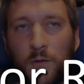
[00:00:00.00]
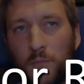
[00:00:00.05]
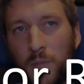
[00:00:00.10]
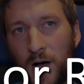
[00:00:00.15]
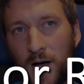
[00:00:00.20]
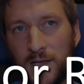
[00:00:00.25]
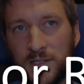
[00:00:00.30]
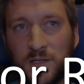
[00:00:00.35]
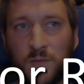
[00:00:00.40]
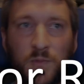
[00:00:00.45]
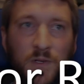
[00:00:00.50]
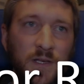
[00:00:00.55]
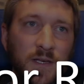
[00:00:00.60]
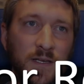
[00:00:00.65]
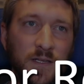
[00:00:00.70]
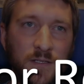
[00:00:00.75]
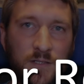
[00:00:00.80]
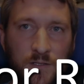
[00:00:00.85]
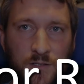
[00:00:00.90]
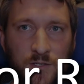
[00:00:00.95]
possibly
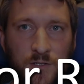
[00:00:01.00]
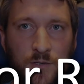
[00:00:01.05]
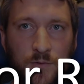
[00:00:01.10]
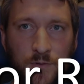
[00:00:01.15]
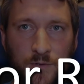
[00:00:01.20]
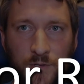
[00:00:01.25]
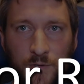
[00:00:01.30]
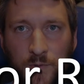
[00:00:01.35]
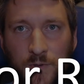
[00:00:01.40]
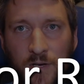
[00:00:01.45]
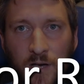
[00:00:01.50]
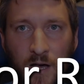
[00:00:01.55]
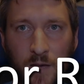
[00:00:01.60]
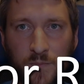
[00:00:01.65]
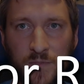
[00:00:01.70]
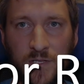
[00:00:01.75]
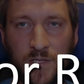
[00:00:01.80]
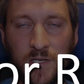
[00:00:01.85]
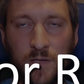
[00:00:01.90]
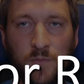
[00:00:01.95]
it's 2 or 3
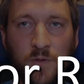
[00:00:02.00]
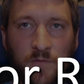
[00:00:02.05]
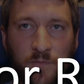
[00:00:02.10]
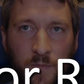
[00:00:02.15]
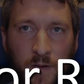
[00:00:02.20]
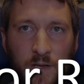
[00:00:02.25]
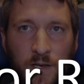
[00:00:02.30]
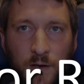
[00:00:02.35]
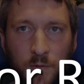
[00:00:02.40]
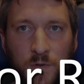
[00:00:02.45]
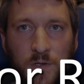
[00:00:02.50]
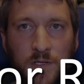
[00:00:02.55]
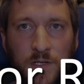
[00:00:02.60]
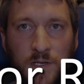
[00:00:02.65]
hops deep if my network's